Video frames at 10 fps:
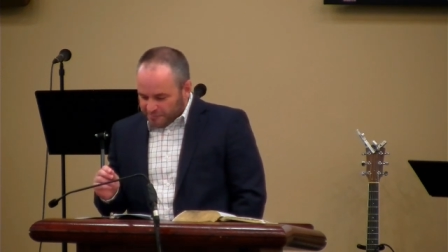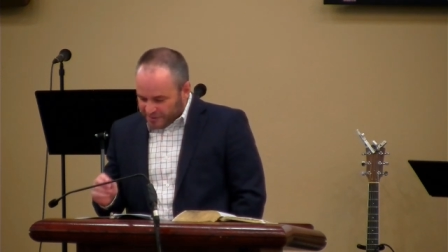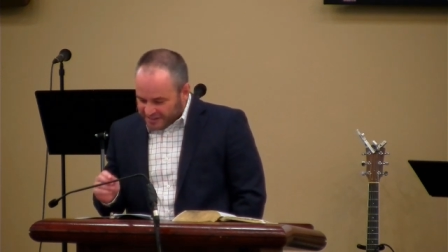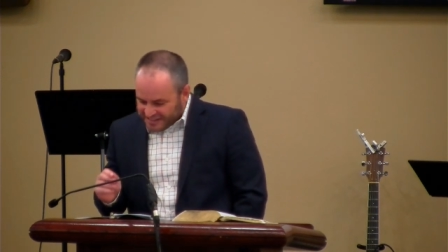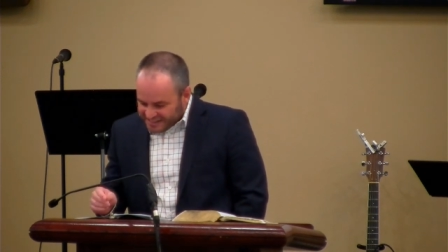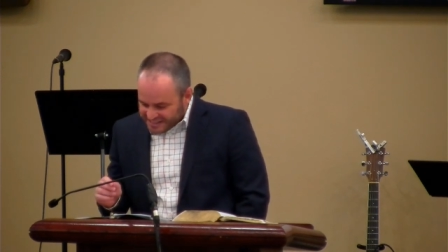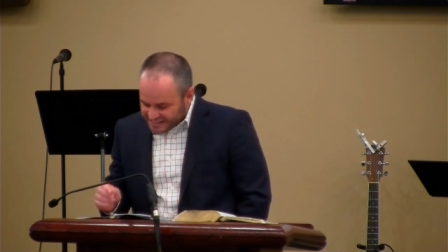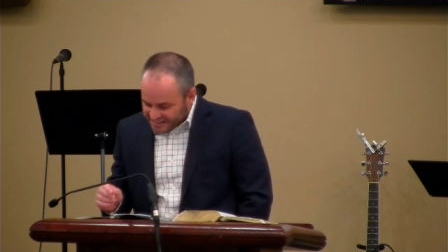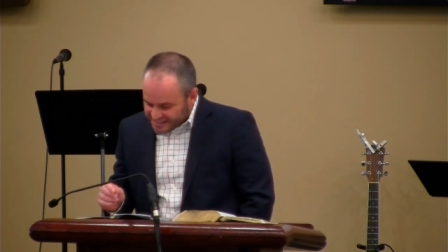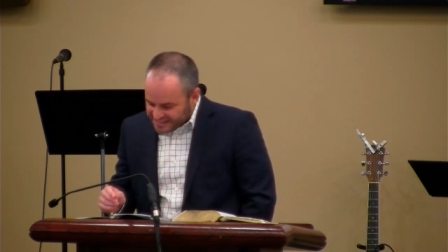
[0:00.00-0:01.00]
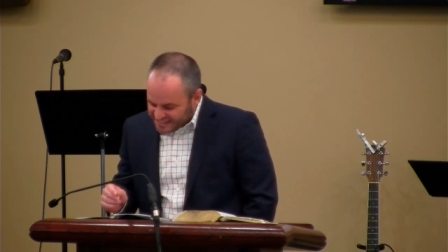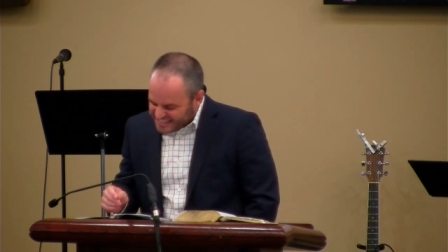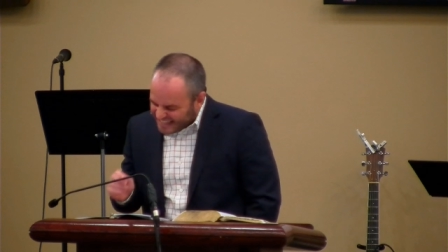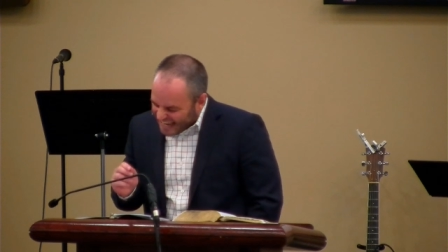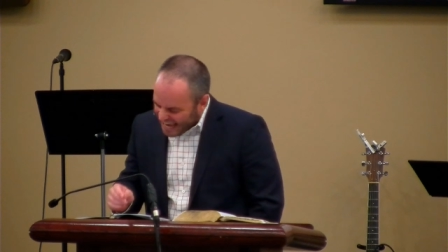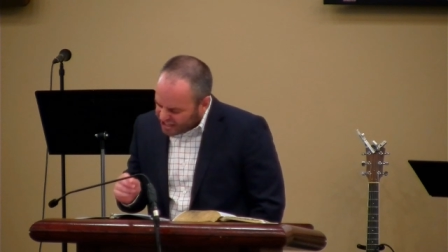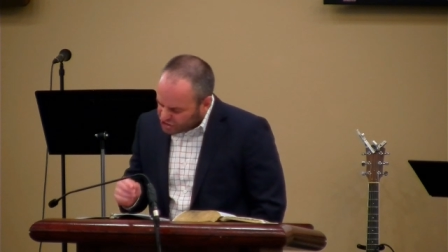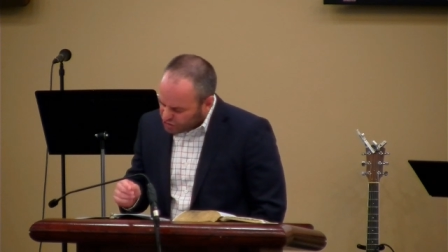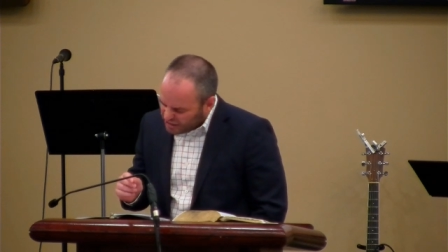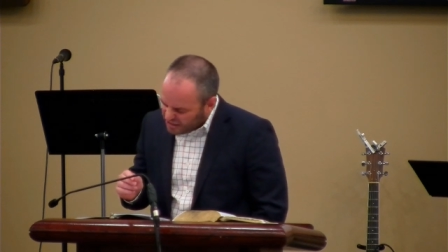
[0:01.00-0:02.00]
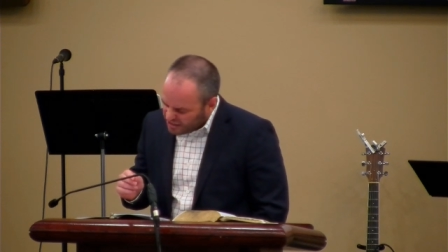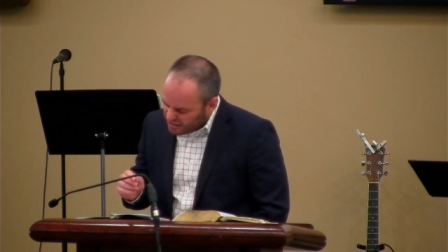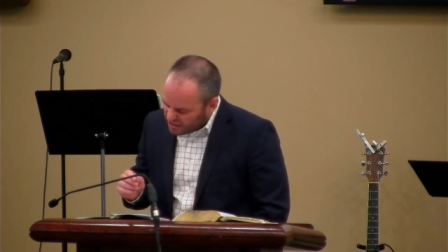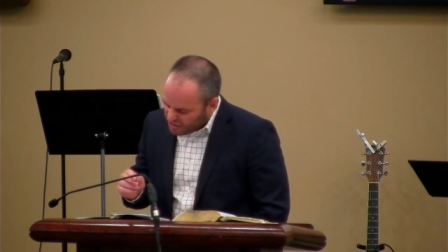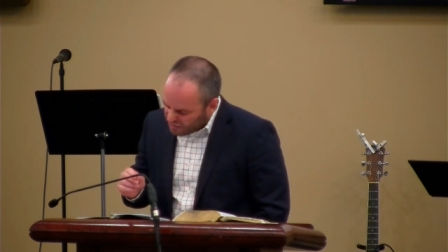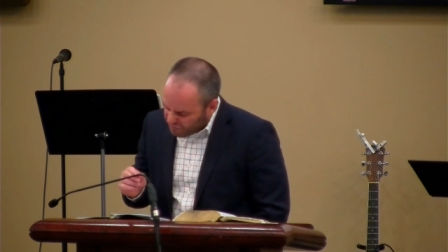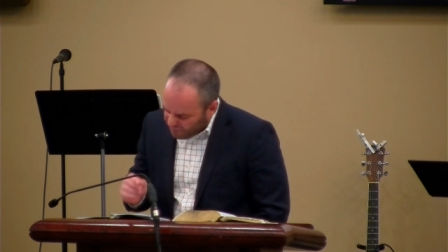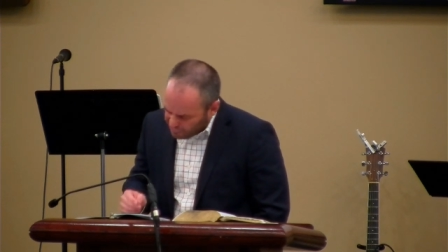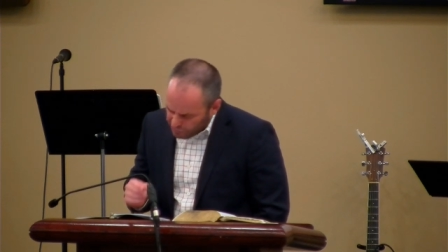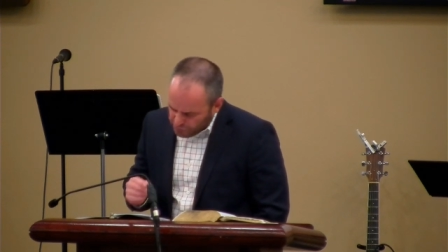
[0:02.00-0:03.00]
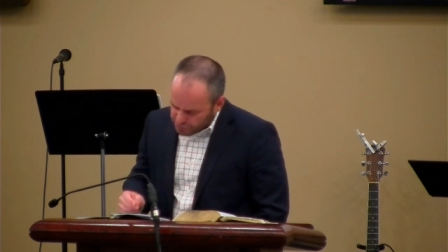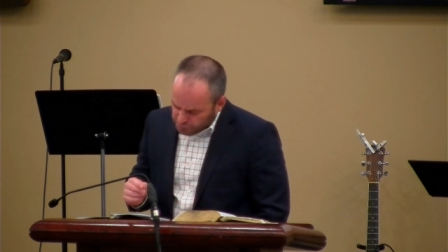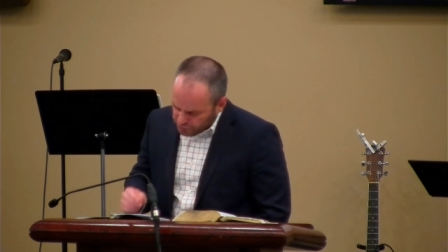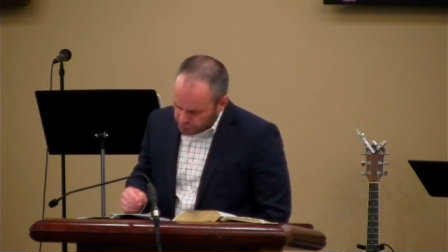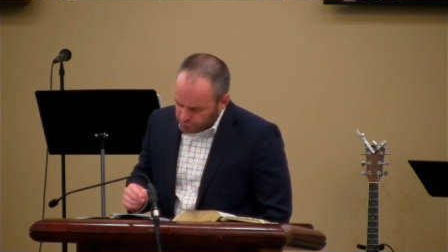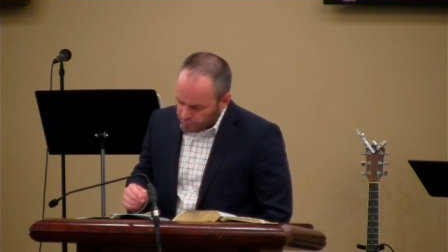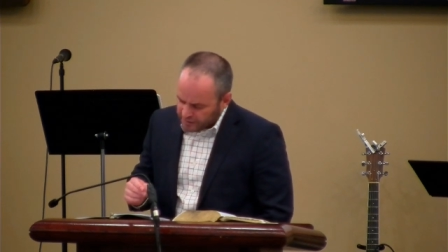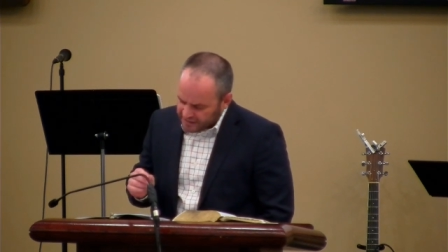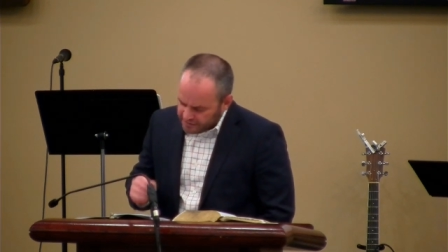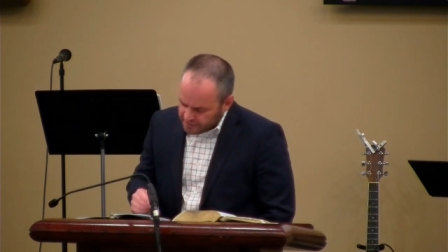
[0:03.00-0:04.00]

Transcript: But in this instance, they actually follow through